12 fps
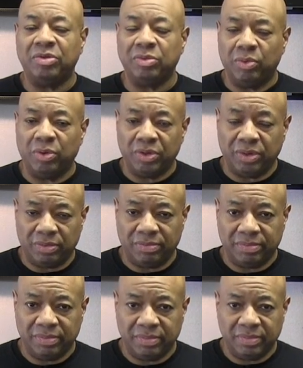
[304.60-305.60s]
what you want to do.
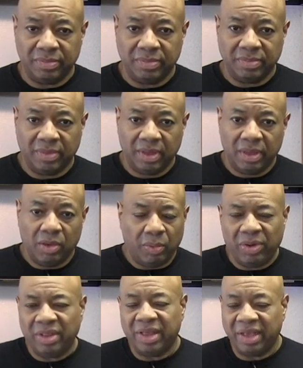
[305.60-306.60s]

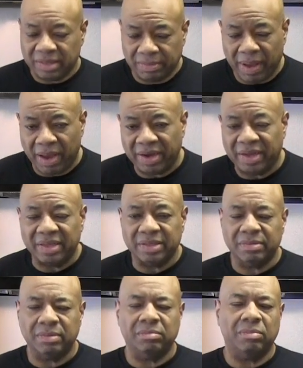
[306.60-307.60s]
One of the things about it
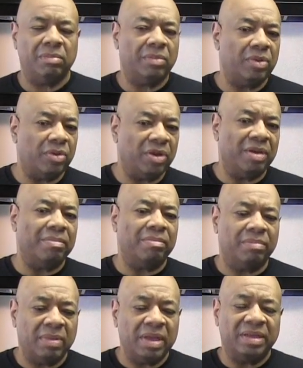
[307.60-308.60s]
is you
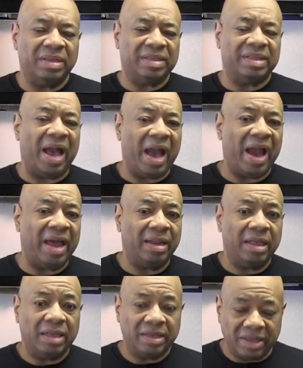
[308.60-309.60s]
can decide
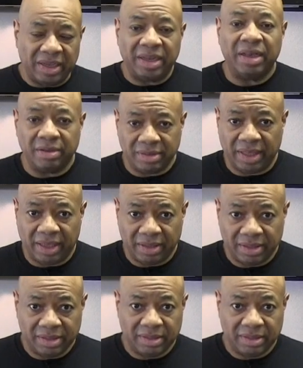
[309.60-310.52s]
to eat healthy.